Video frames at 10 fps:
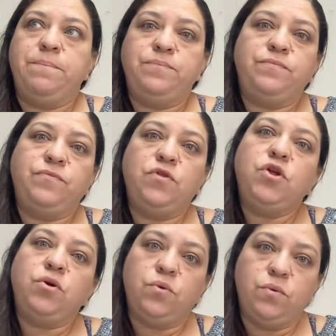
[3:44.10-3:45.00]

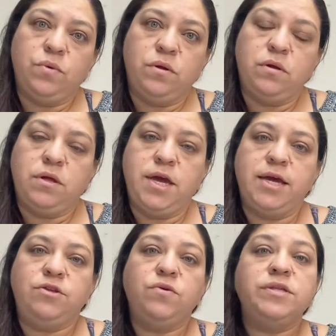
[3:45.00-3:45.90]
new.
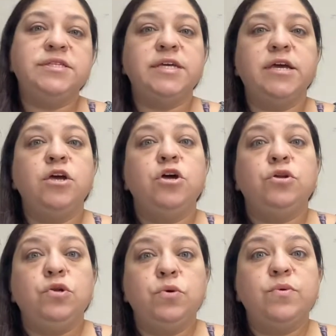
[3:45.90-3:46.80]
And you can say
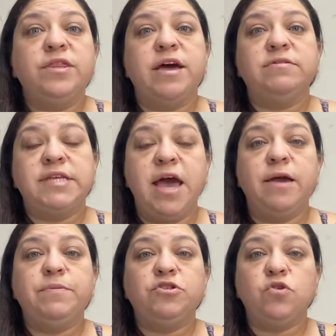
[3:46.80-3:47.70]
new without
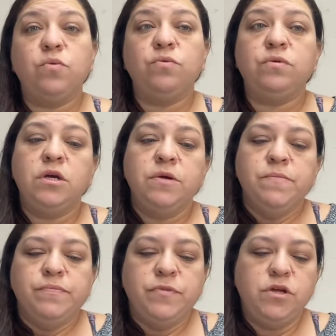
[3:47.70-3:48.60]
tag, but don't
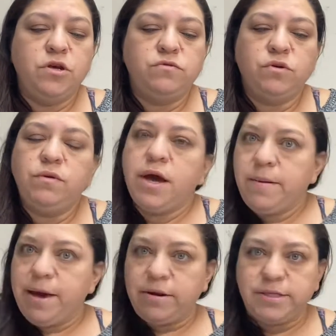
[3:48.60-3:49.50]
lie
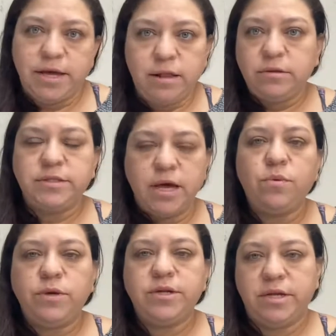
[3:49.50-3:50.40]
about it. Tell
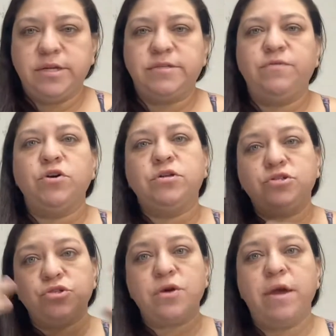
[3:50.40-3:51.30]
what it is. If you're going to
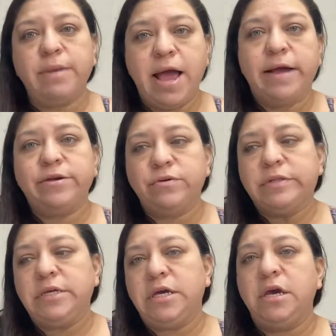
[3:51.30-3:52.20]
describe it
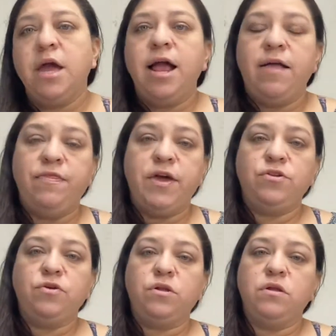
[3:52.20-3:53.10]
accurately, and then
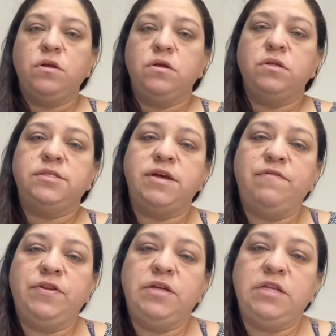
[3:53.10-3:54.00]
you'll
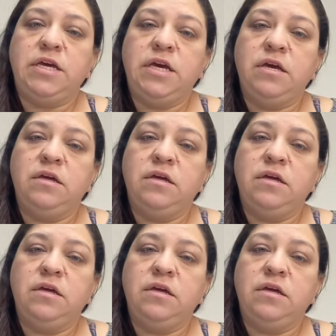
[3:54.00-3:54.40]
definitely